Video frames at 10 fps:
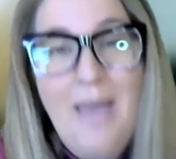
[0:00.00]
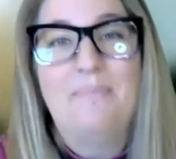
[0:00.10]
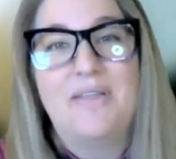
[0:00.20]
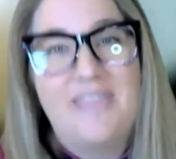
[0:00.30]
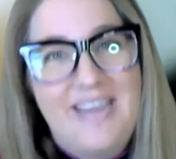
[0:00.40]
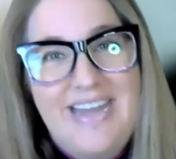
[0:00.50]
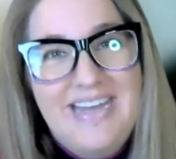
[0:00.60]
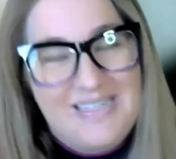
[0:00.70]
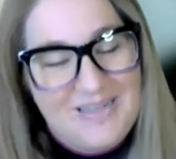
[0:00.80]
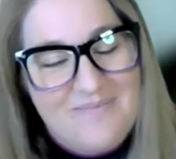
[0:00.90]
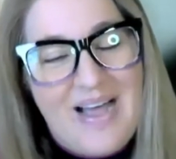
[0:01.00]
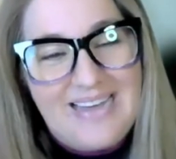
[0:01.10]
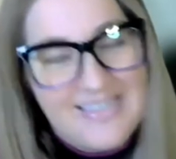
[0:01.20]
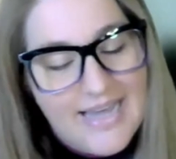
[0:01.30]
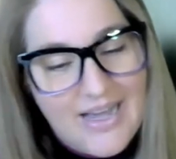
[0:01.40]
Mm-hmm. But hmm. thinking to
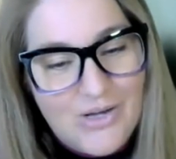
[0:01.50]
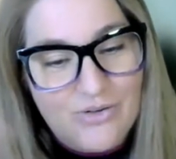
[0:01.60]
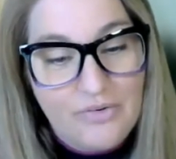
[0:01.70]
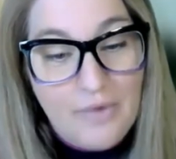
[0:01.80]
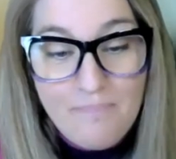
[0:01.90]
myself,